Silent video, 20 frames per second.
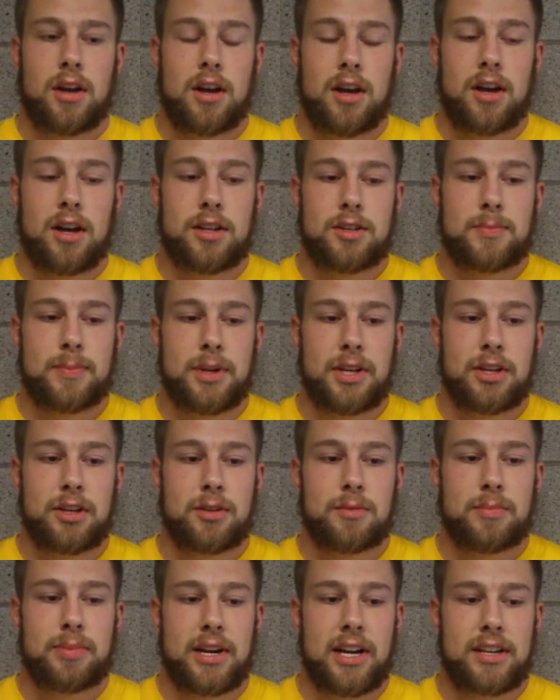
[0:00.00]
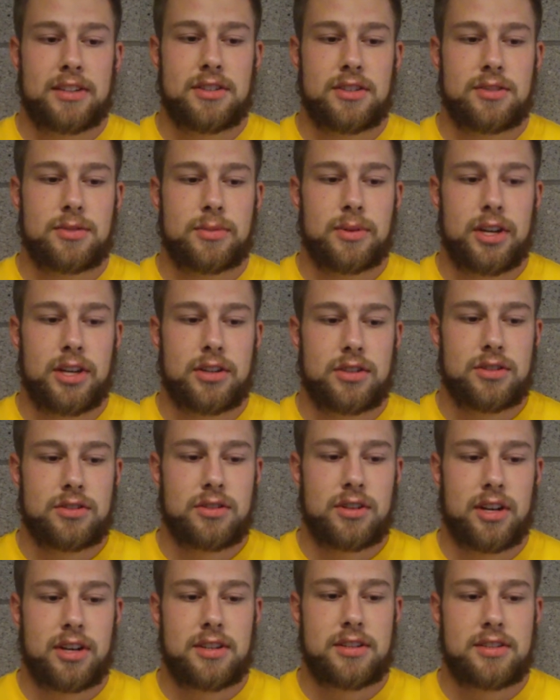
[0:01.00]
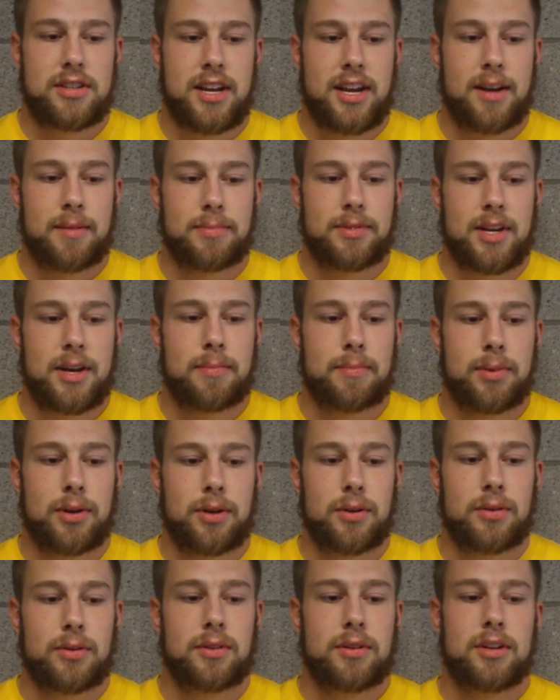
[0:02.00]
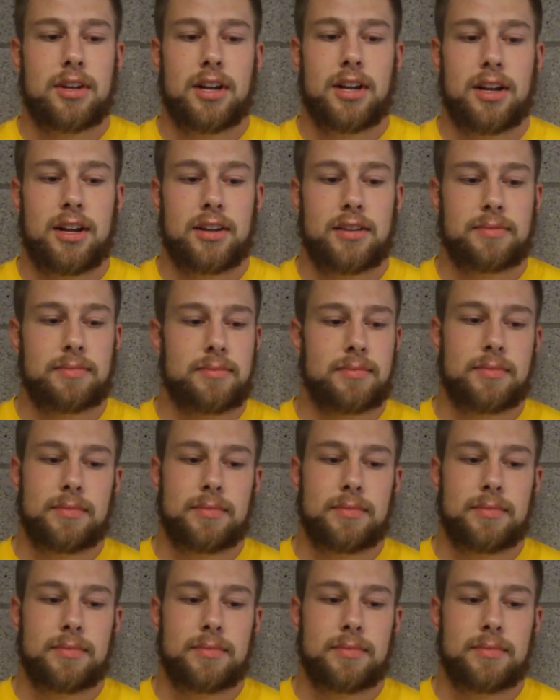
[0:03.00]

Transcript: Uh, it's been good practice this week, just trying to stay up tempo, uh,